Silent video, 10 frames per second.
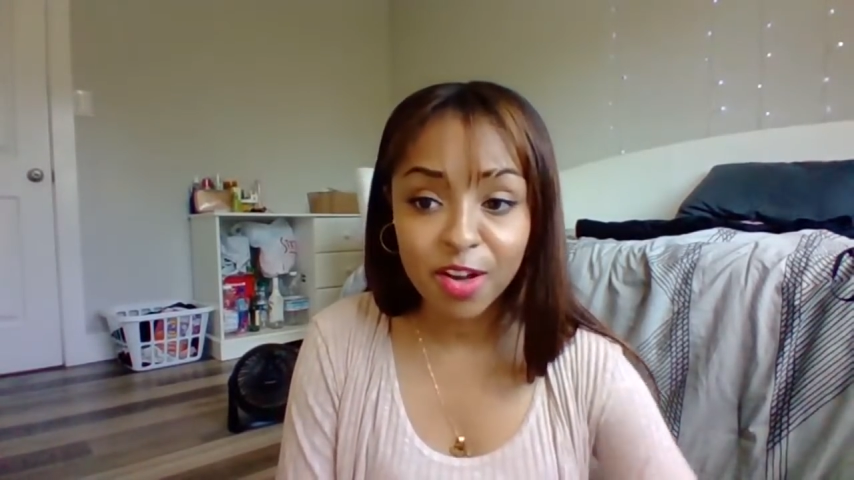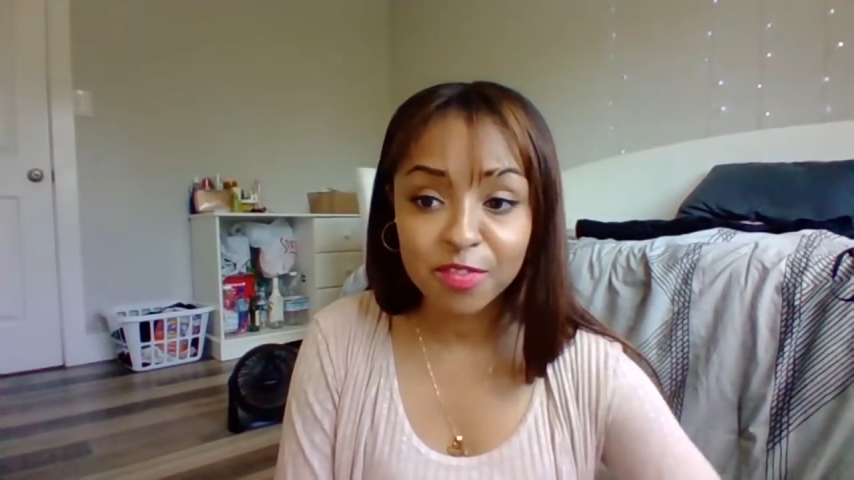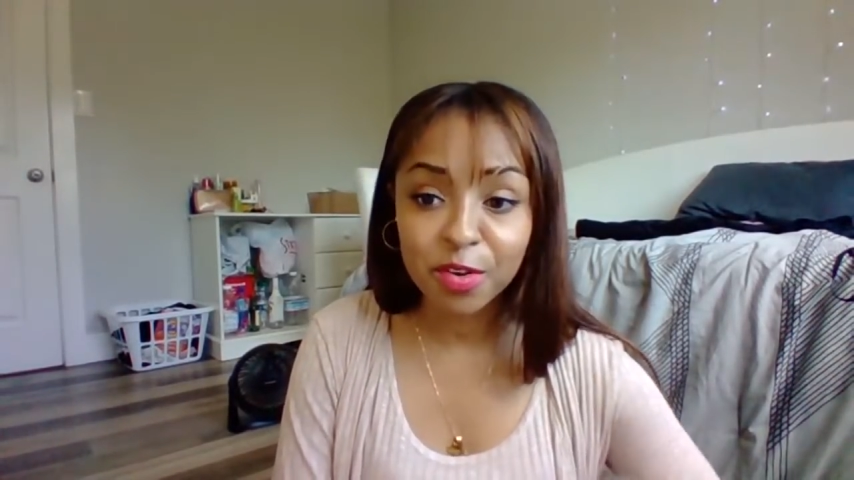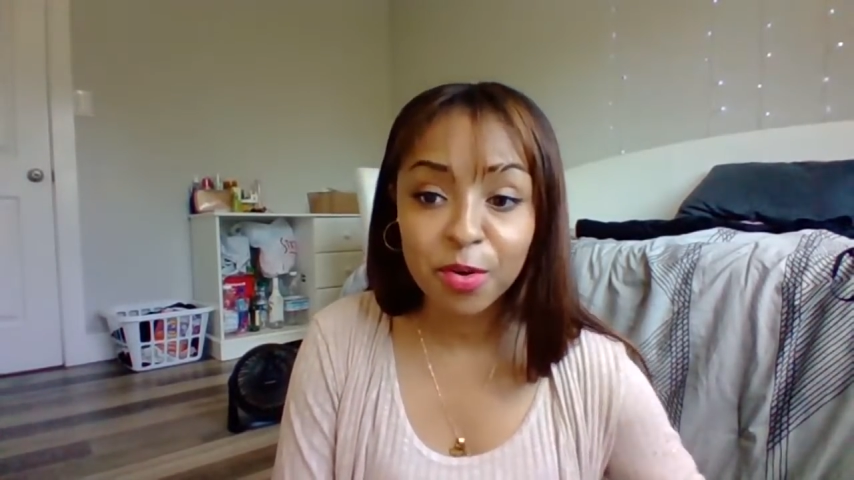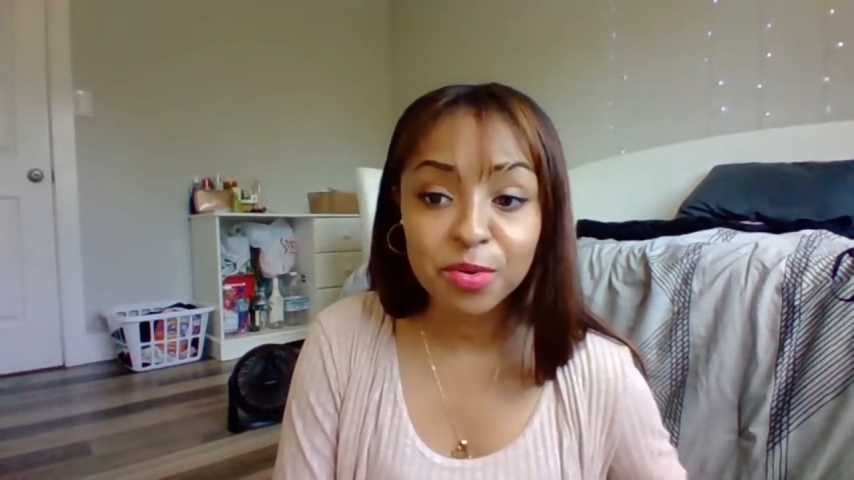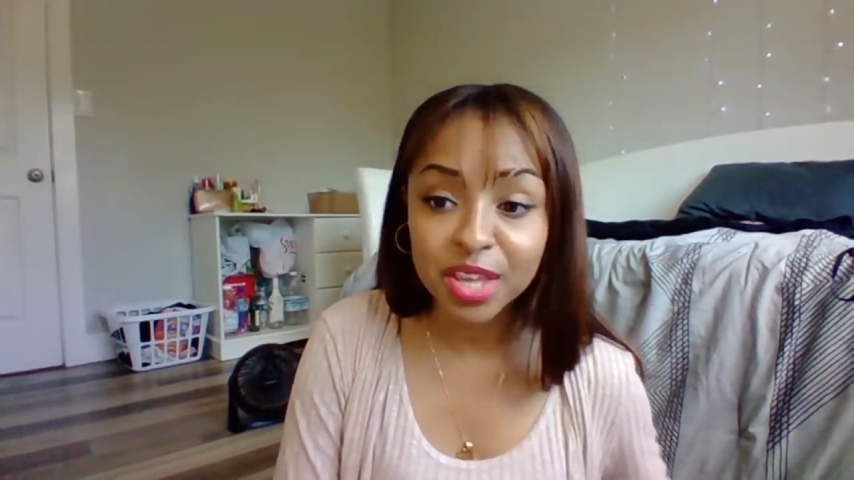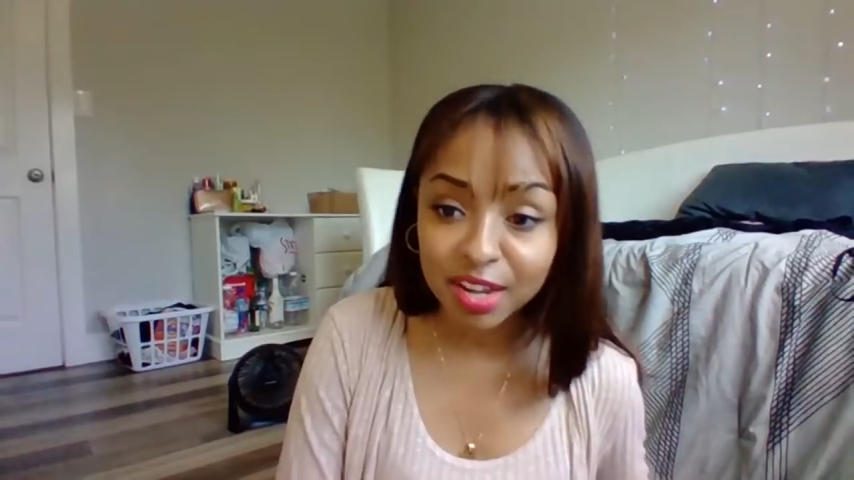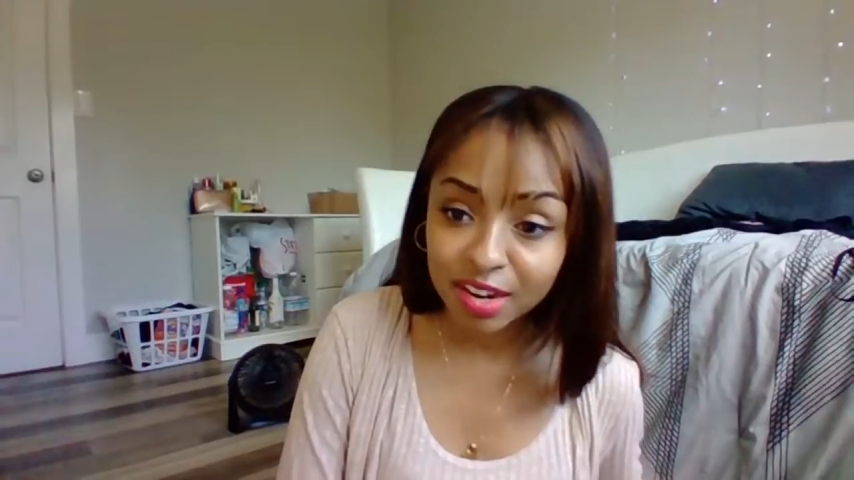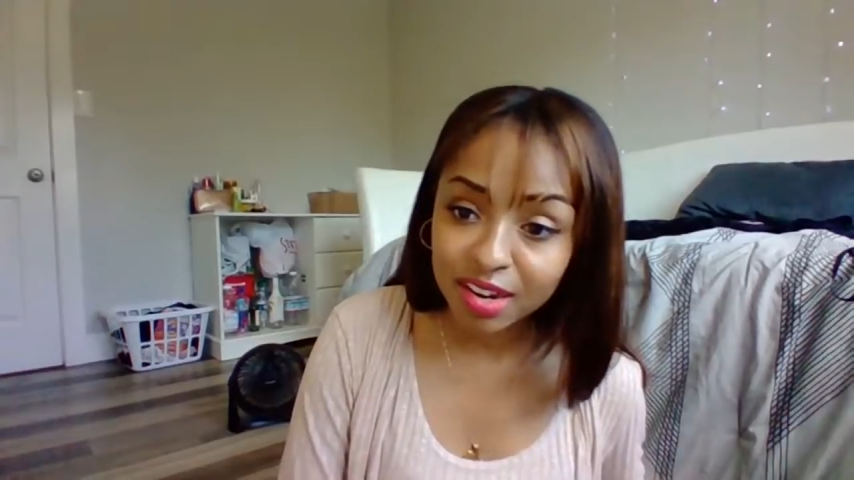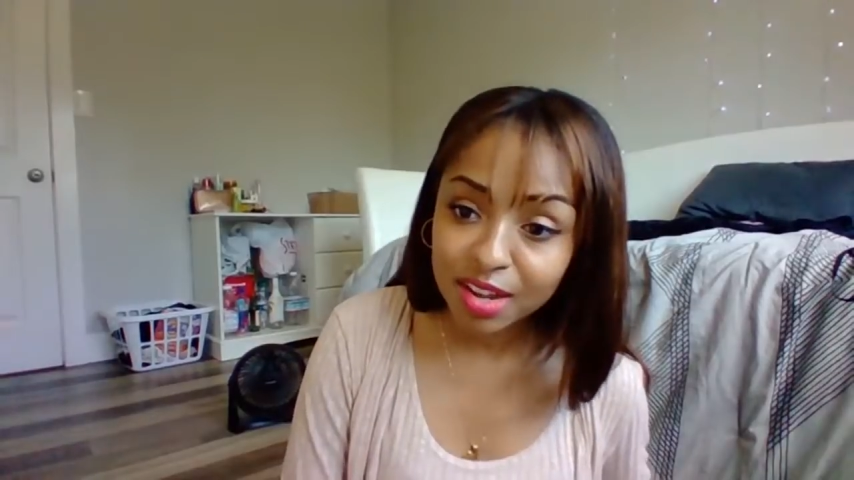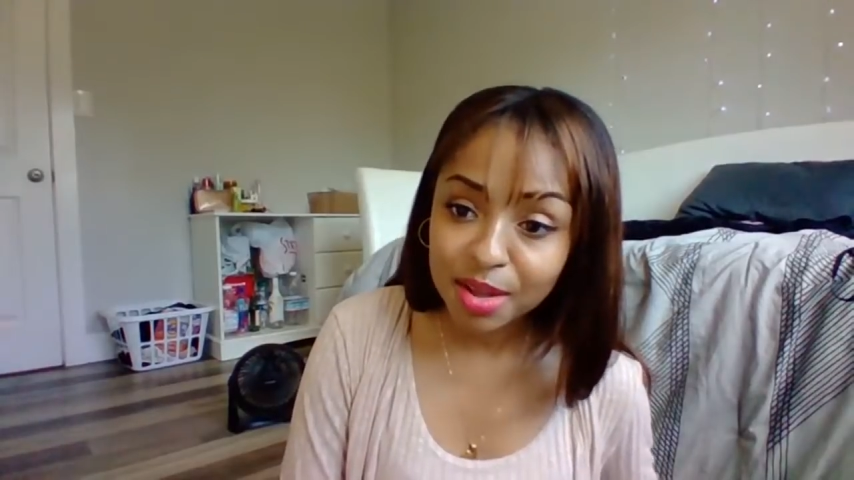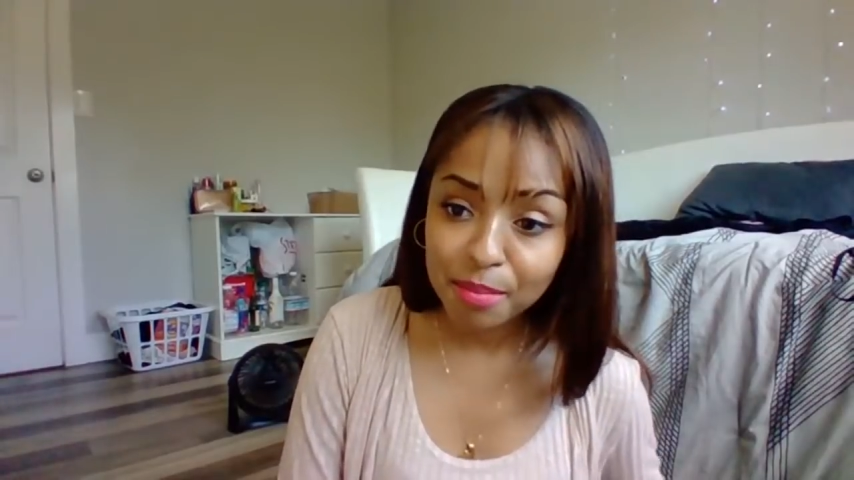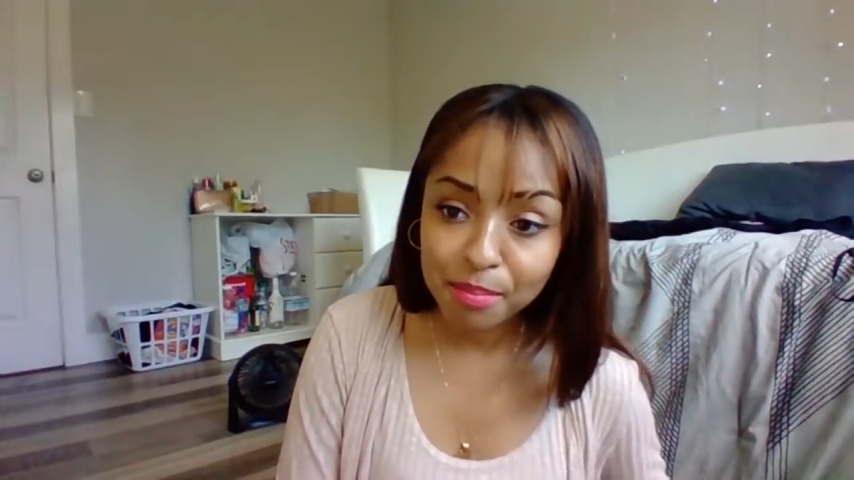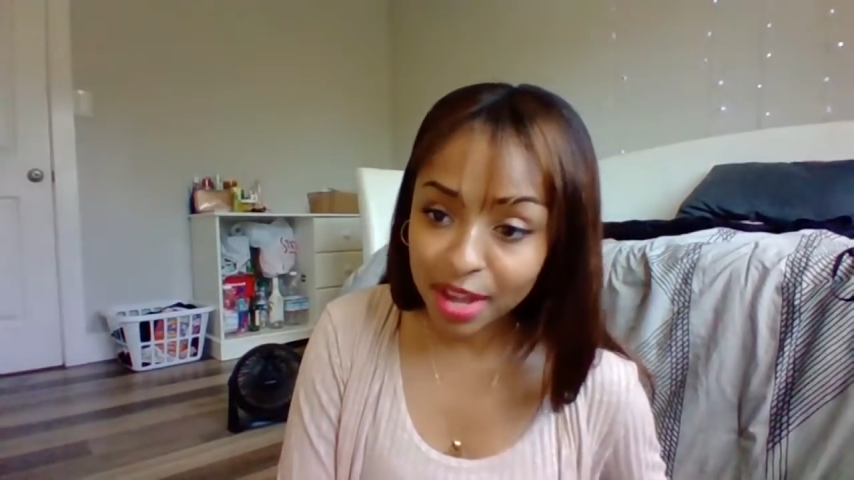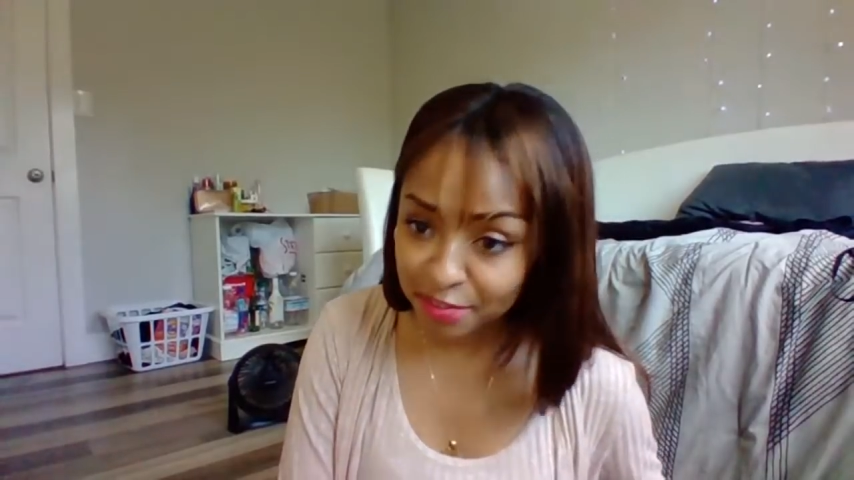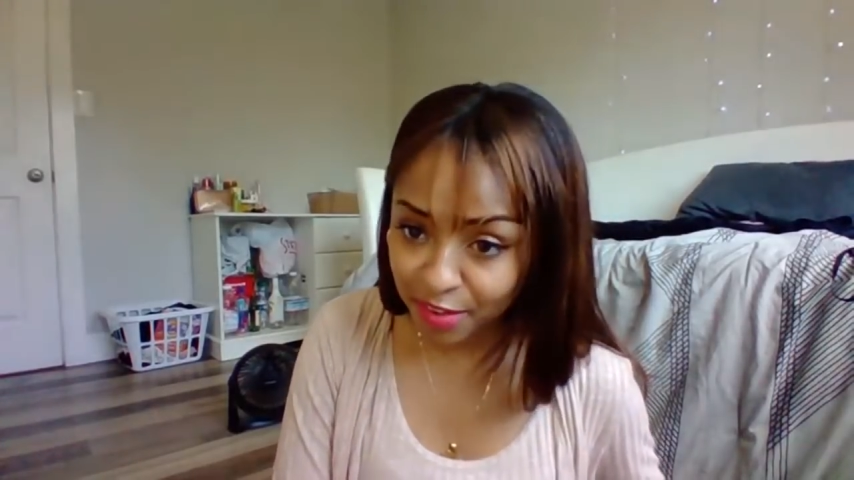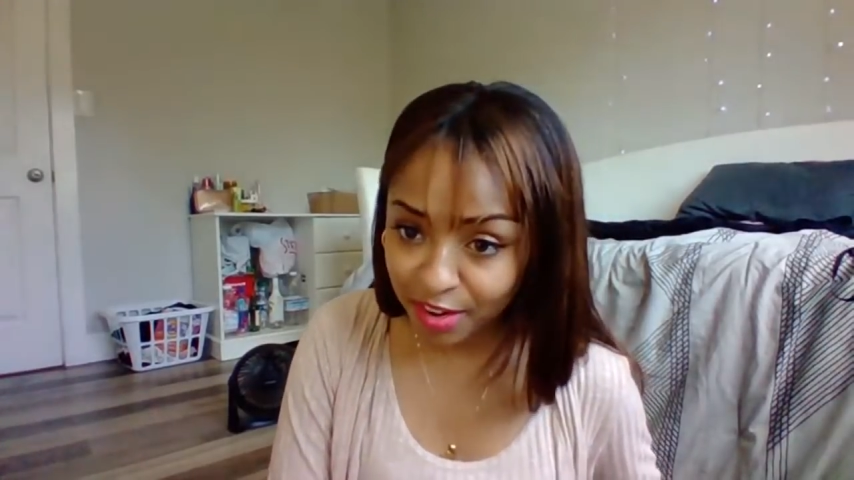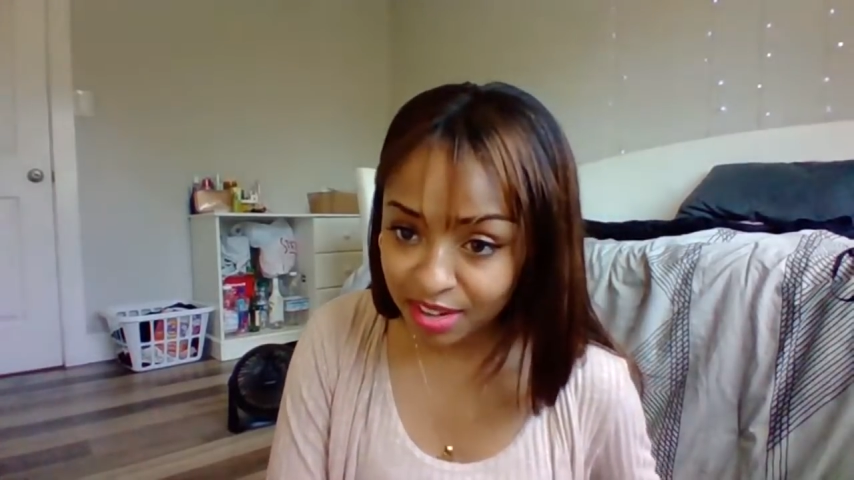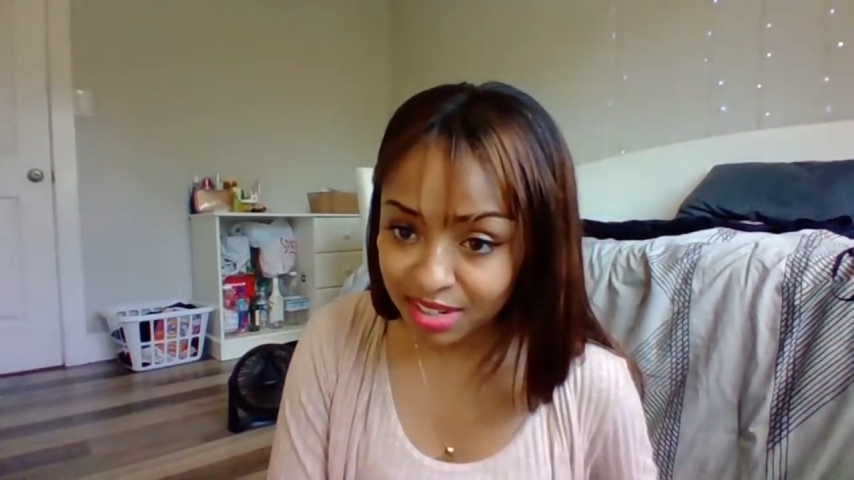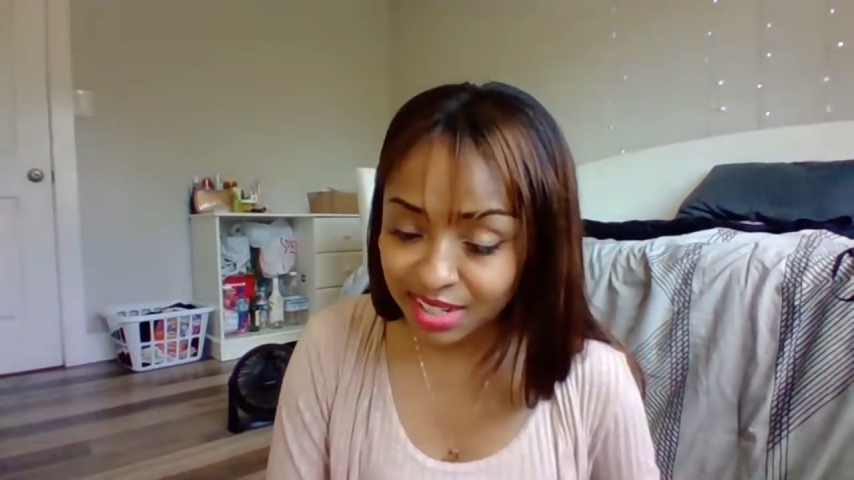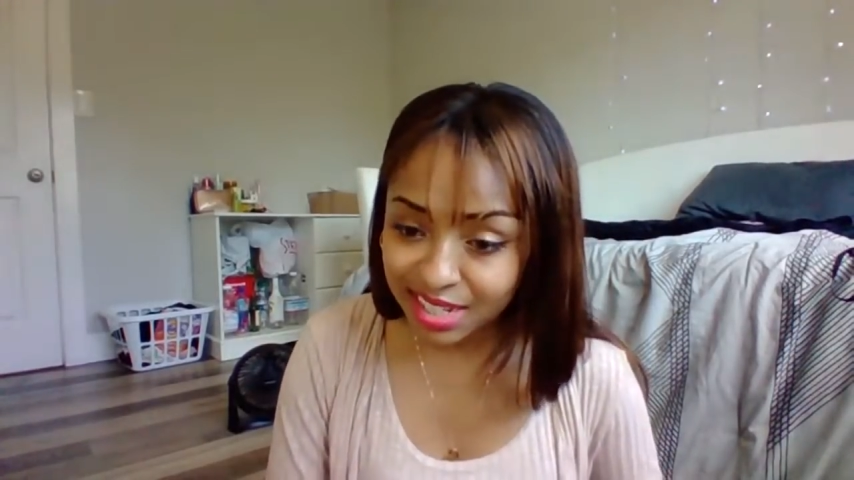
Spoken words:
of the whole year by far.